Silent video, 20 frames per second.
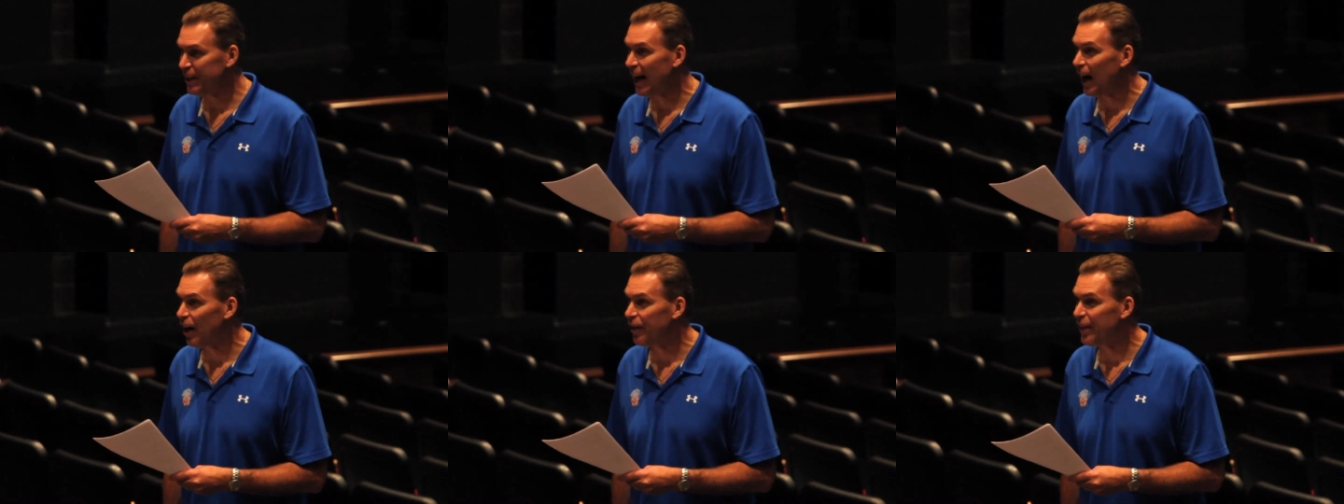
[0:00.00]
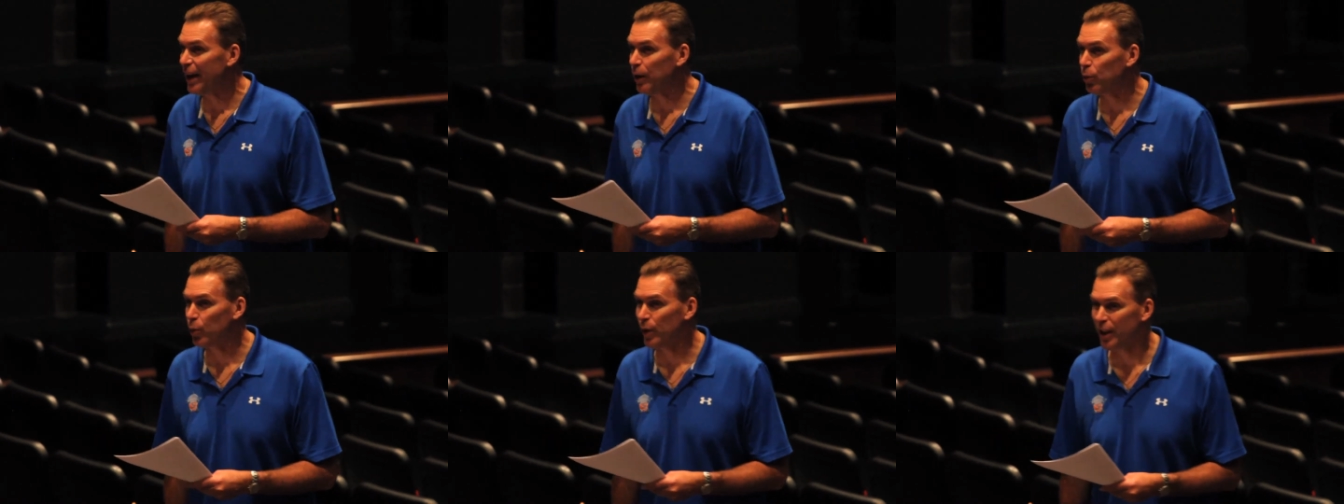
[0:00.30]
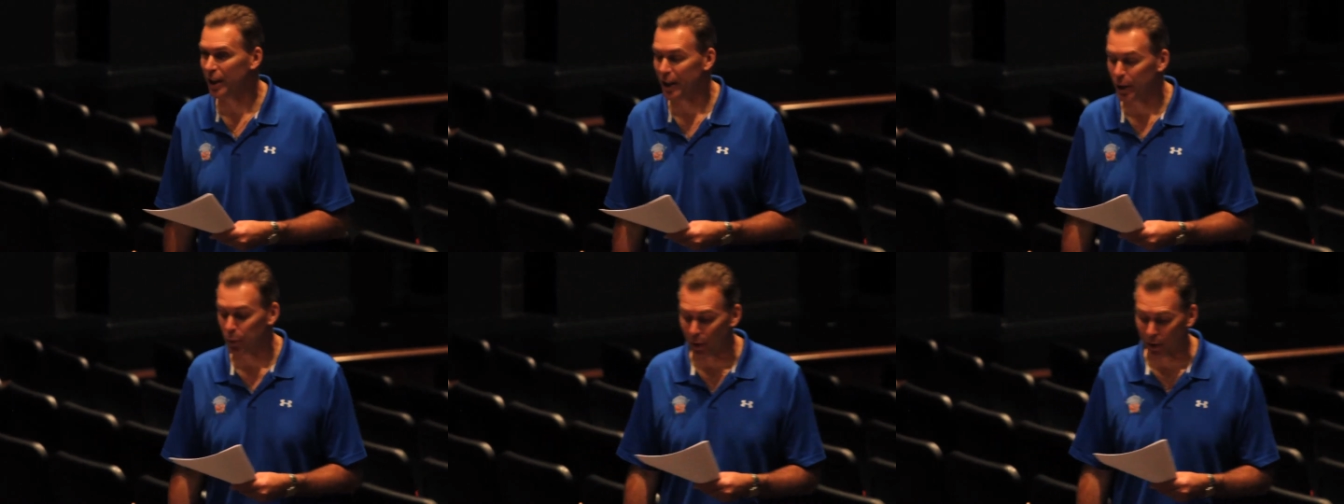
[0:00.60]
are they
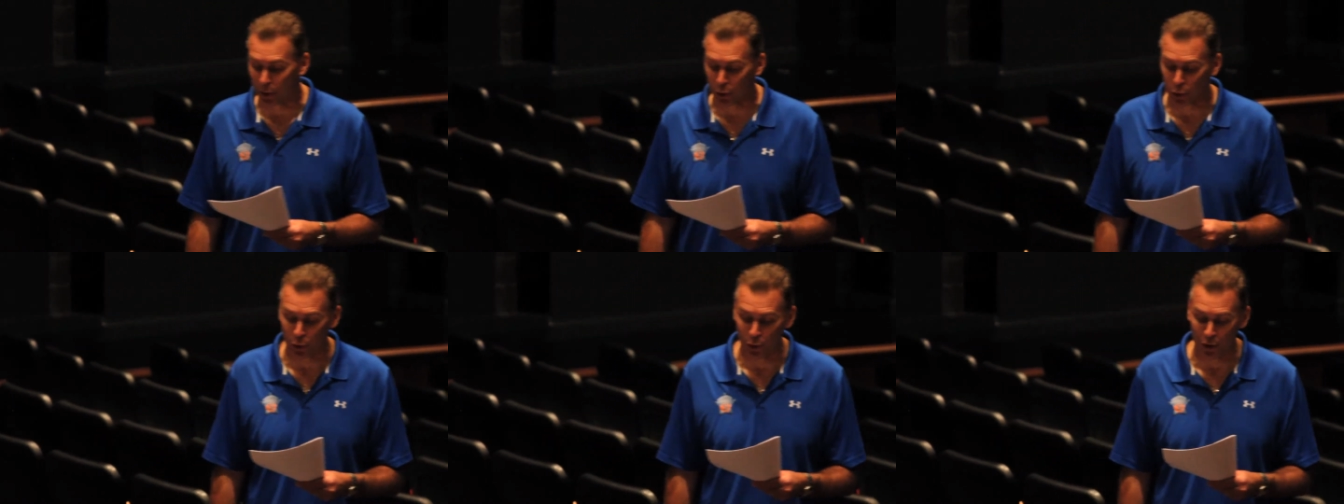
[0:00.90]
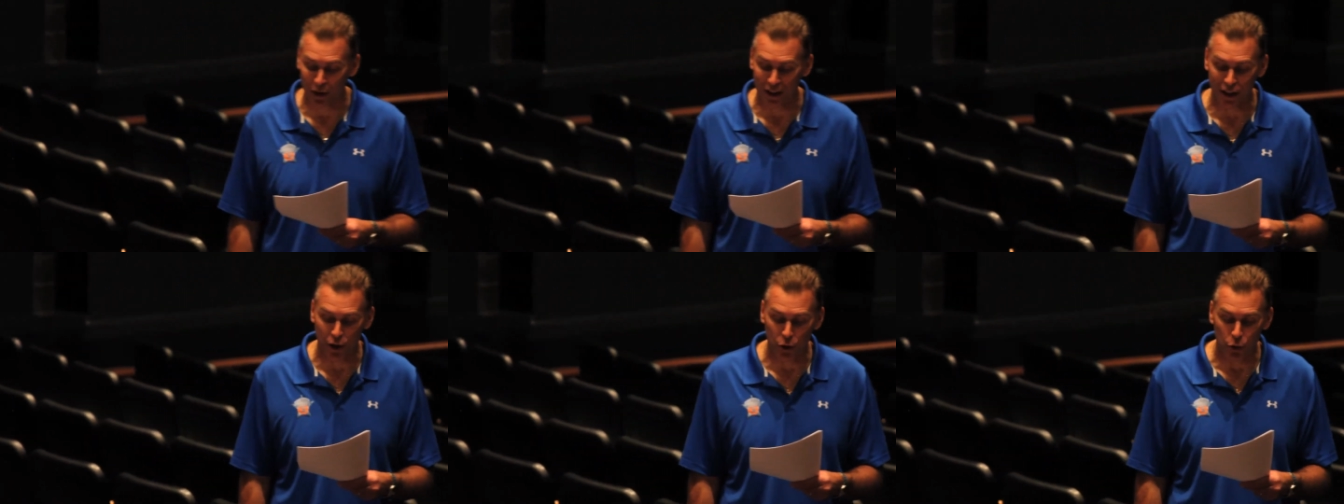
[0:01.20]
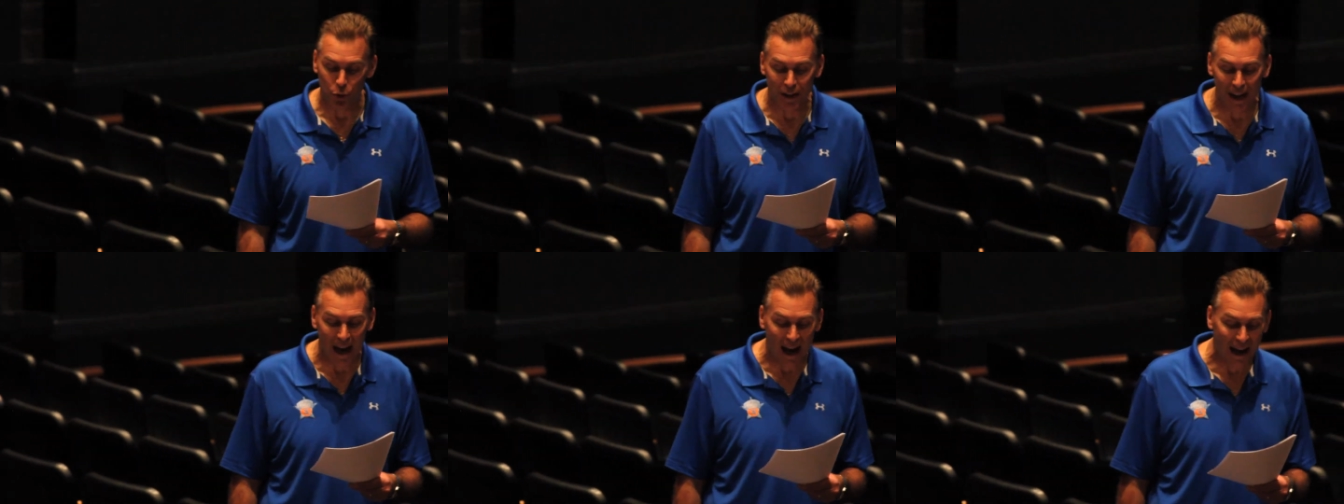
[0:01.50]
really recruiting you?
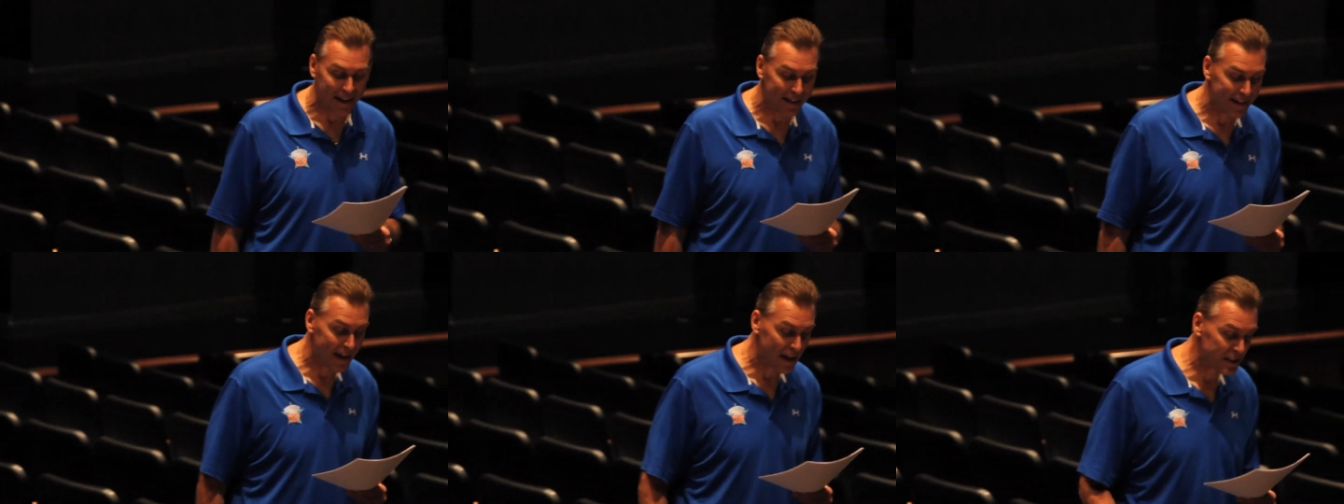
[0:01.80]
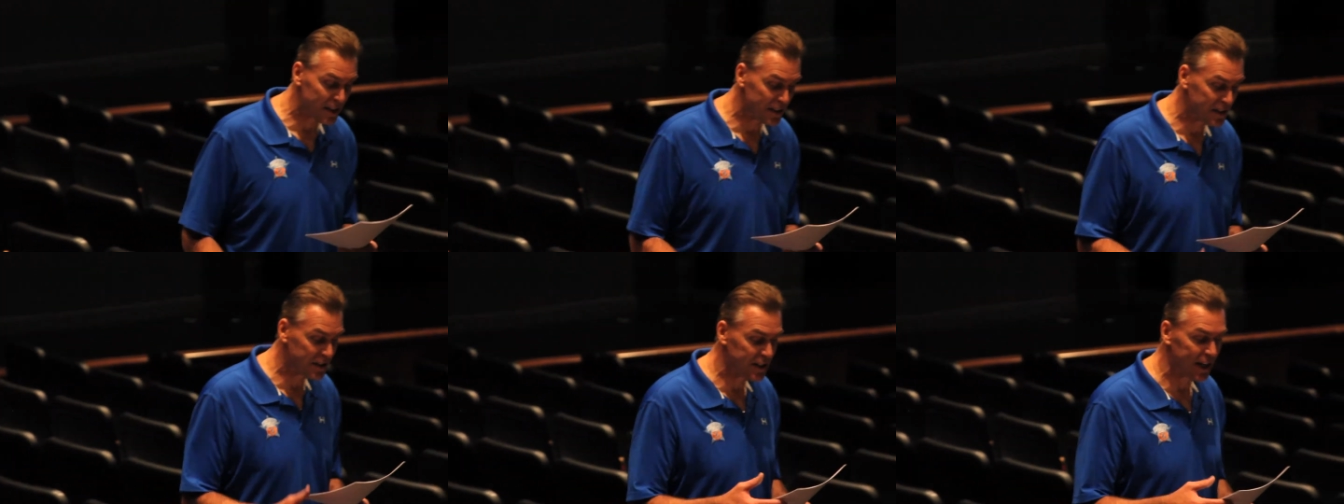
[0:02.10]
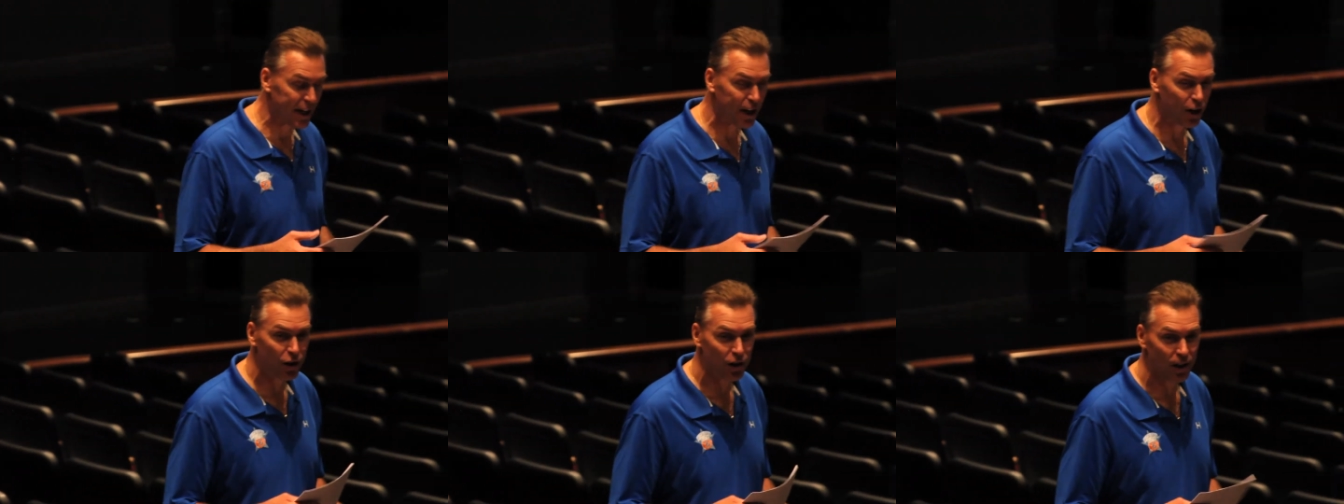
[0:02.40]
Not
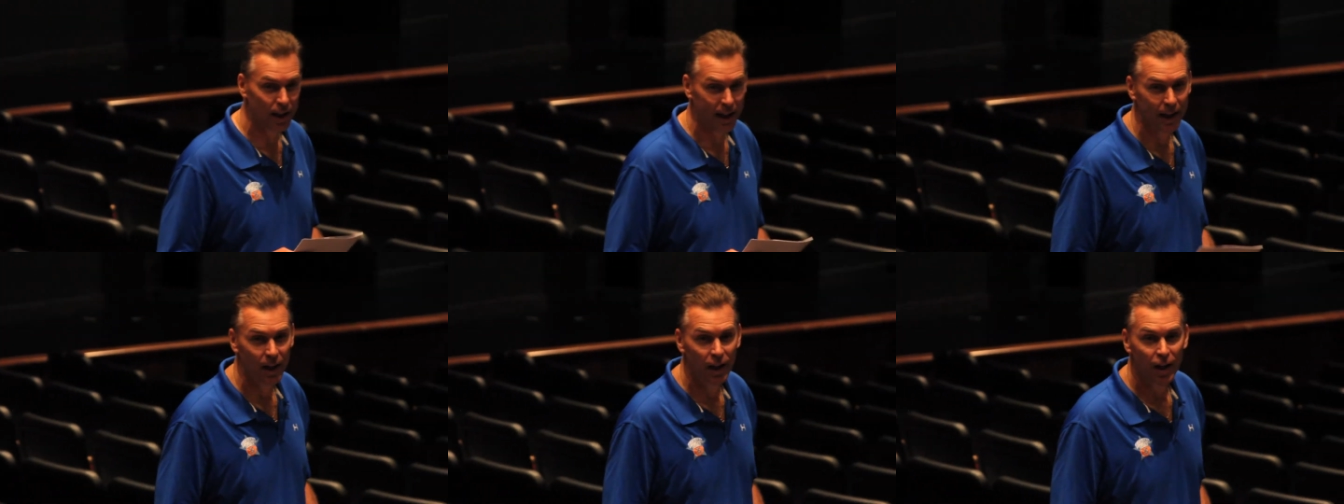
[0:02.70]
necessarily.